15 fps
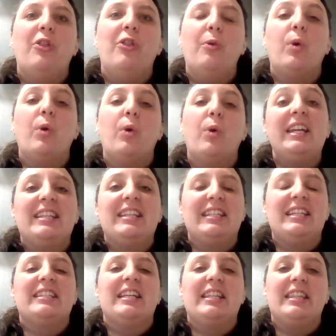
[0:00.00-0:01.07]
what I can
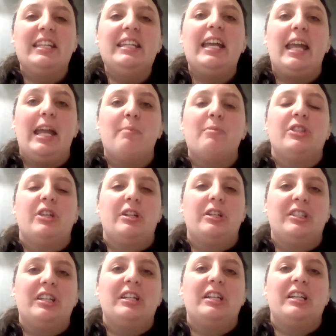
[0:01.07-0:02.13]
say is I think Amazon
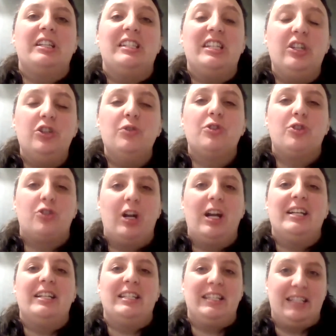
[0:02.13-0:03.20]
is going to continue to try
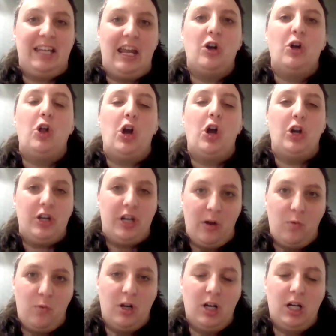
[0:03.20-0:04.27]
to scale our
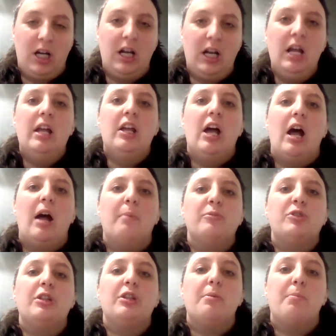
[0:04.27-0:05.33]
network
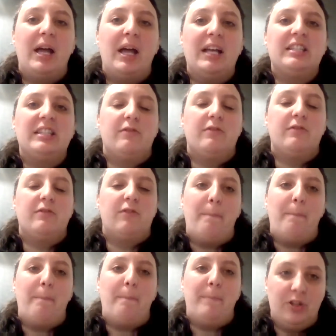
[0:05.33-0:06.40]
to the best of our
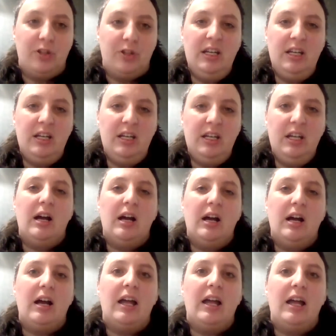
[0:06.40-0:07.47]
ability
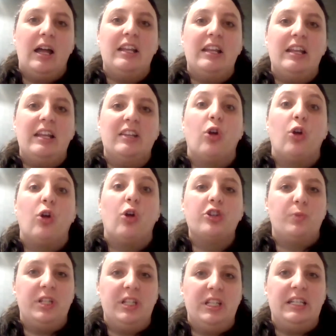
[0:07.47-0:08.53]
and as
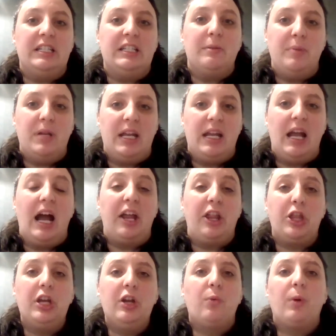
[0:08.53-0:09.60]
large as we need to be.
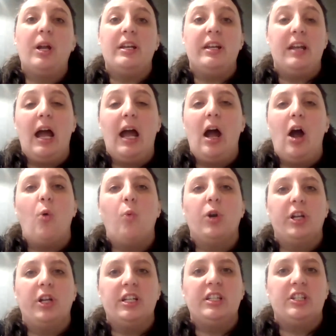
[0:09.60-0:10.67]
I think right now
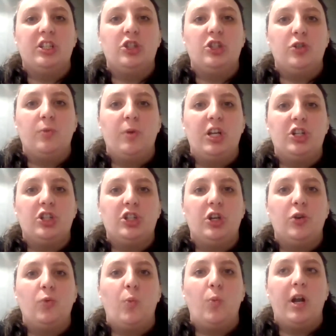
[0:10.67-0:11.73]
we're in a
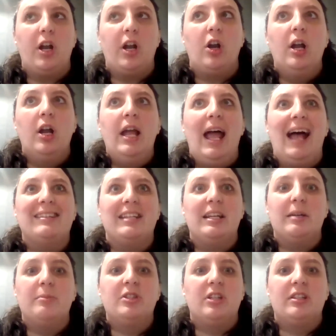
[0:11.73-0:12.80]
situation where as
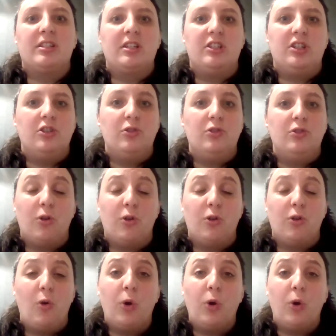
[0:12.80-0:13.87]
Amazon's continued to
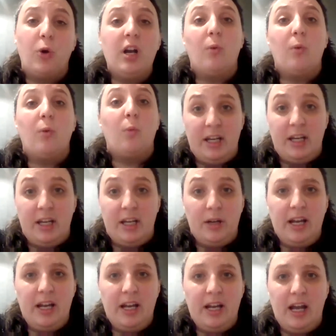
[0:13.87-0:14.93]
grow, we're not ready
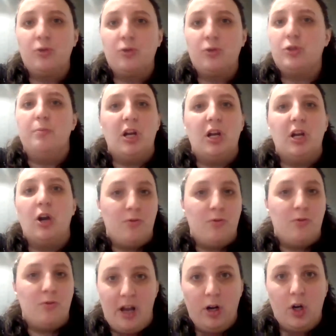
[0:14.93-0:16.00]
right now to be our own
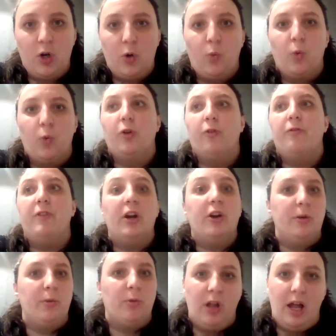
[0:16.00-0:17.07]
network. We're
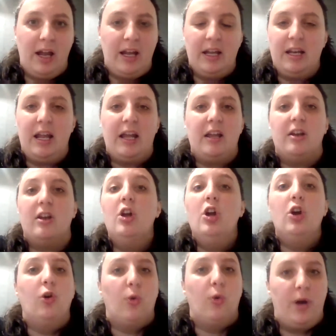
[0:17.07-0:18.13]
very reliant and
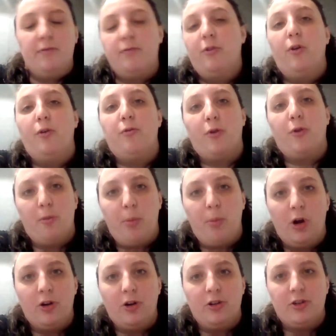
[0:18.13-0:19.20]
grateful for the
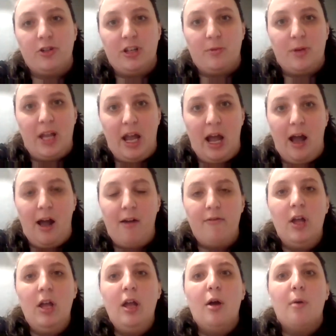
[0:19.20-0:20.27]
partners that we have.
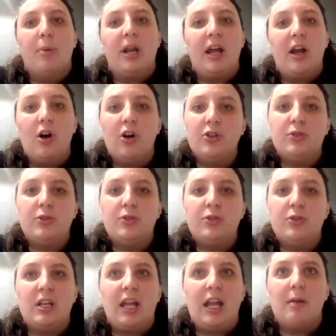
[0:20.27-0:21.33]
But I also
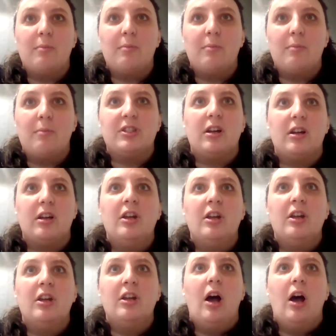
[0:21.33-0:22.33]
think Amazon